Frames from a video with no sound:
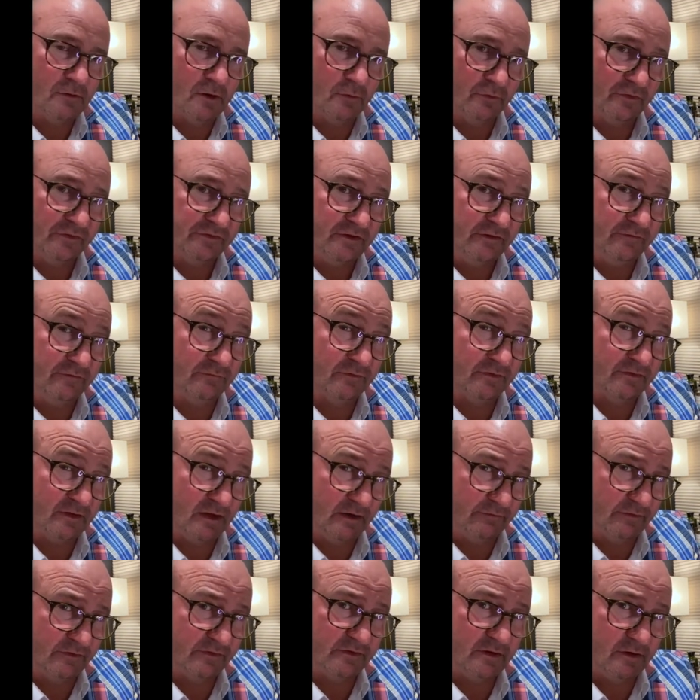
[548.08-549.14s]
malt whiskey from
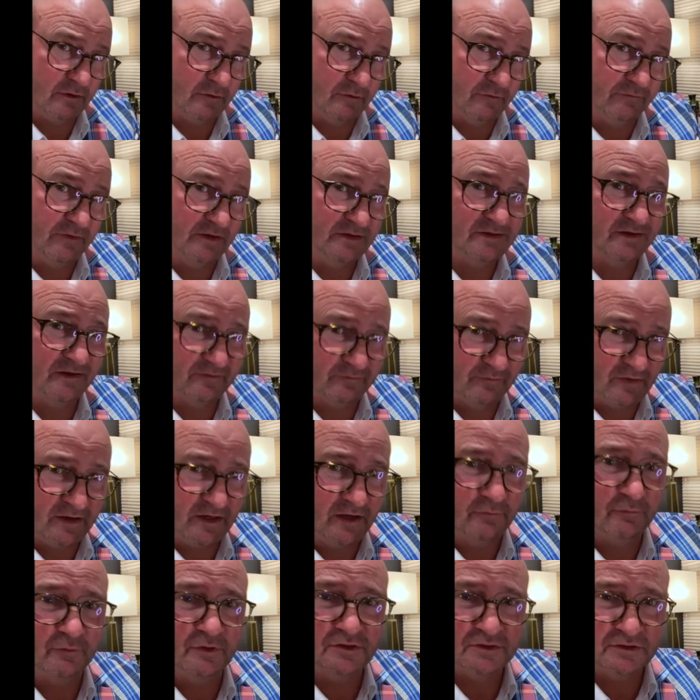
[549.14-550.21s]
Sullivan's Cove in
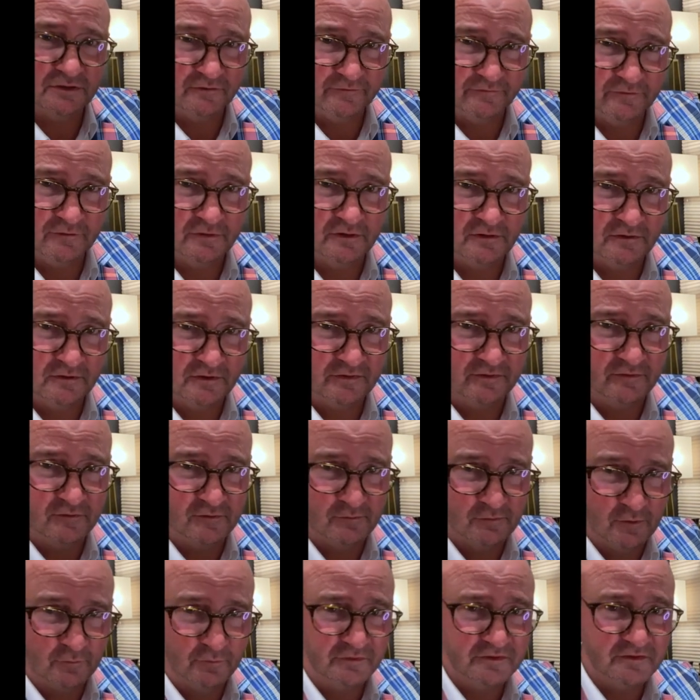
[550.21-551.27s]
Tasmania, which if you know your single
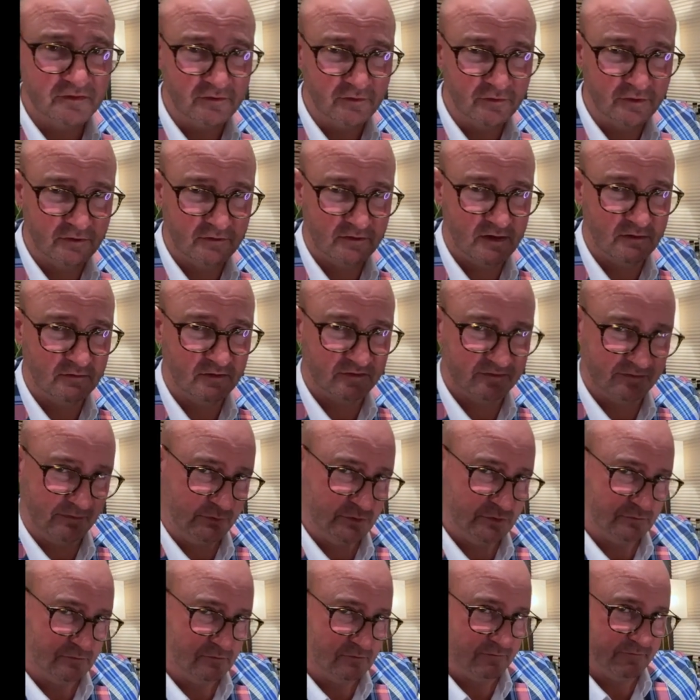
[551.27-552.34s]
malt whiskey, you know how
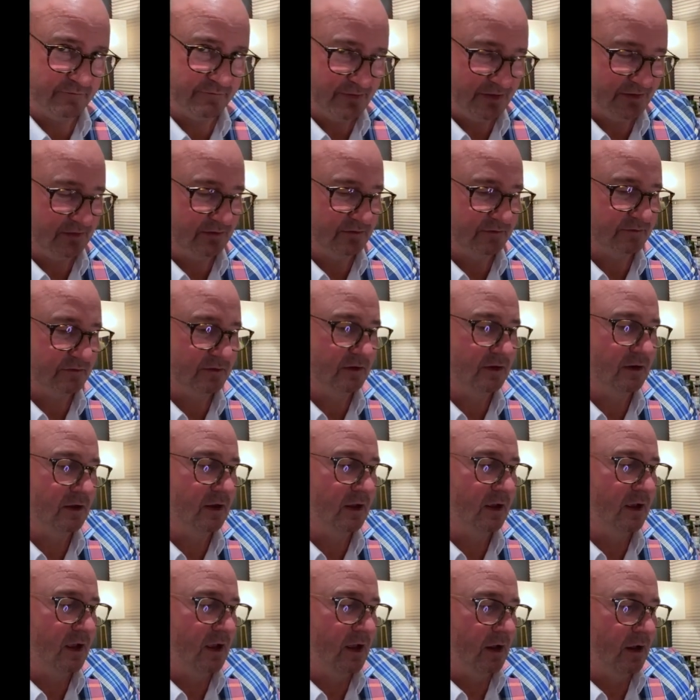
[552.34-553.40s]
exceptional that is.
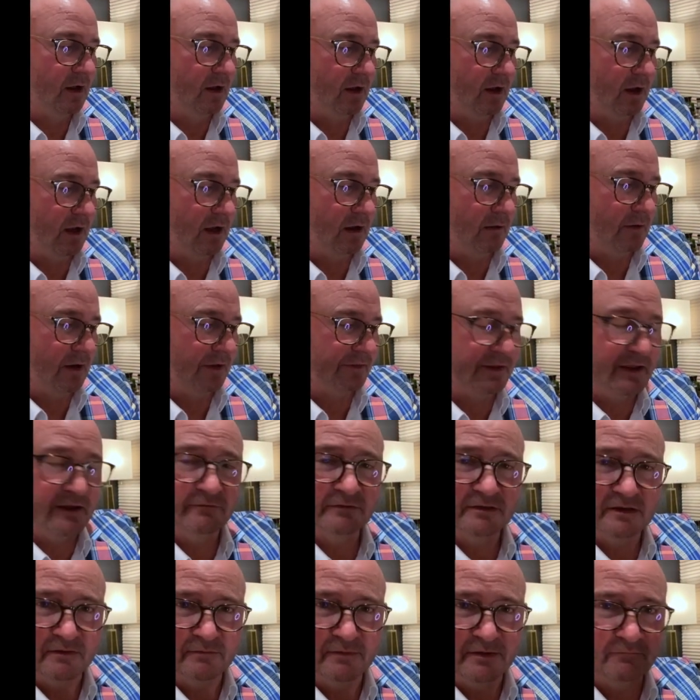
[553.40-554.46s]
Uh, and
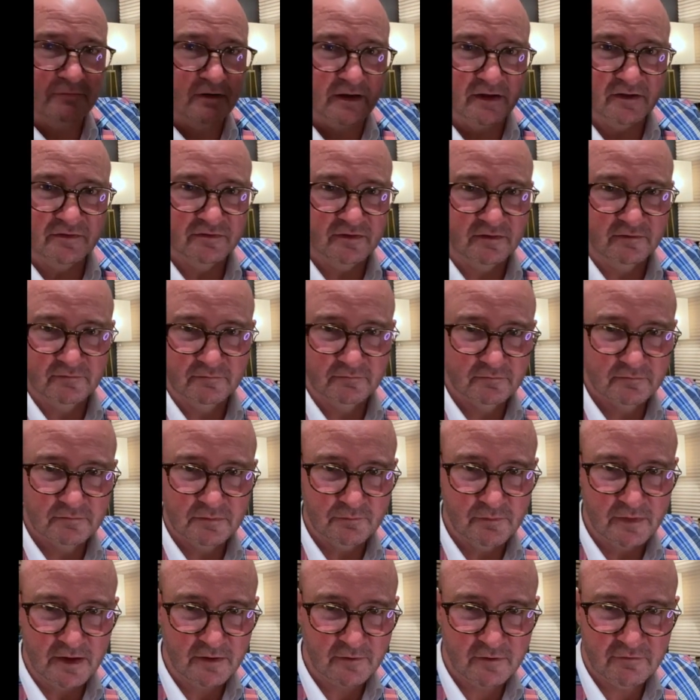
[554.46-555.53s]
they've, they've been releasing,
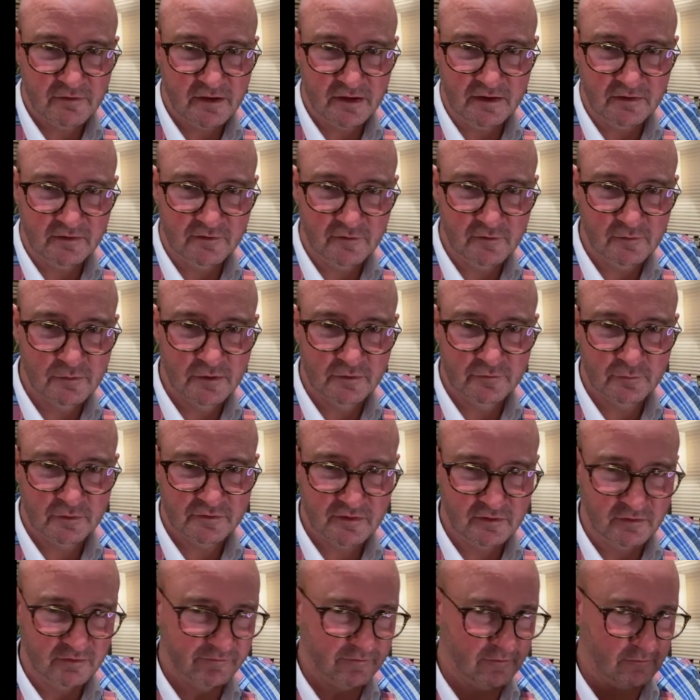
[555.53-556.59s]
uh, creating single malt
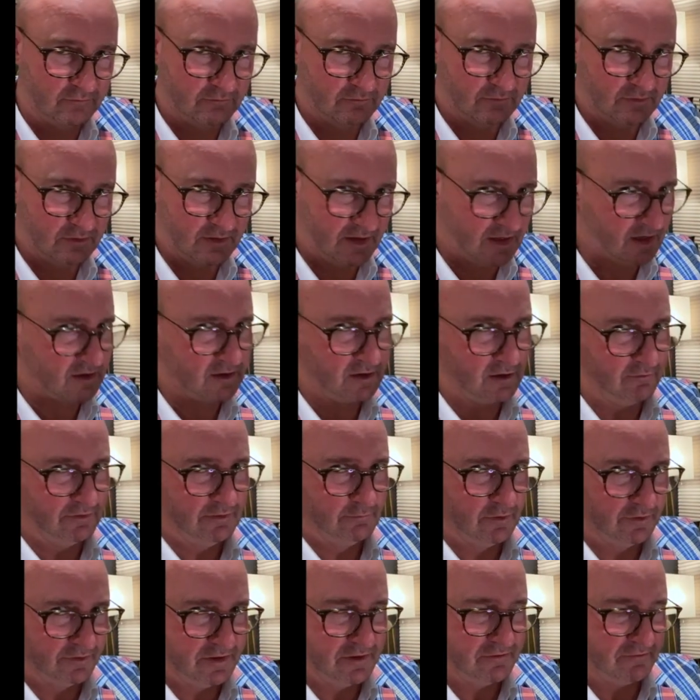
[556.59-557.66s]
whiskies from the get go in the
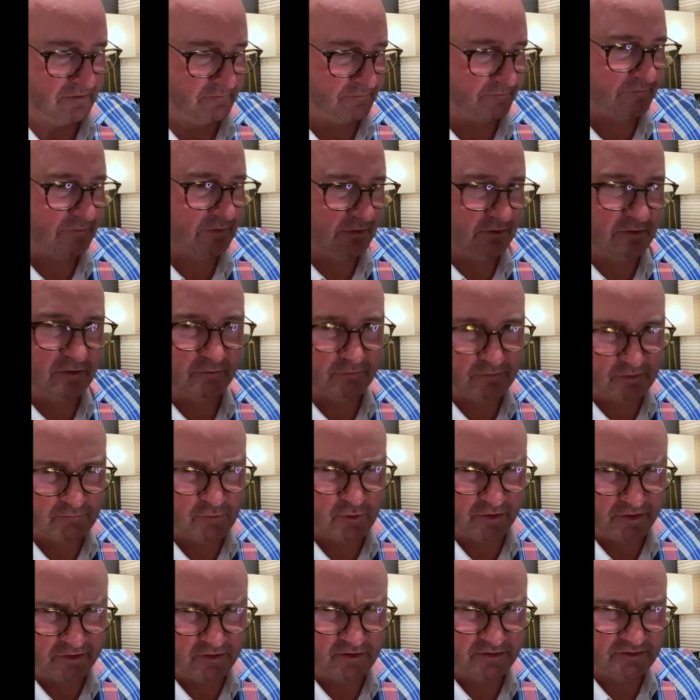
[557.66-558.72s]
modern era, the
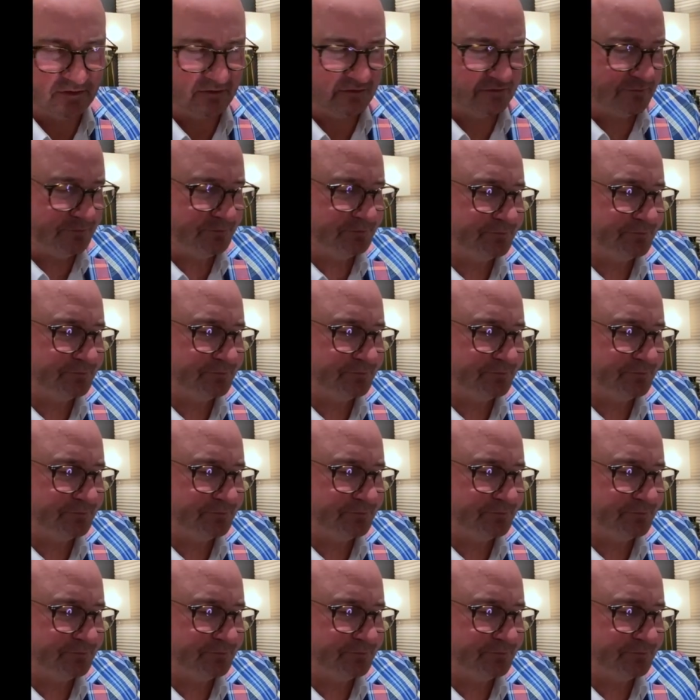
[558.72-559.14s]
early 90s,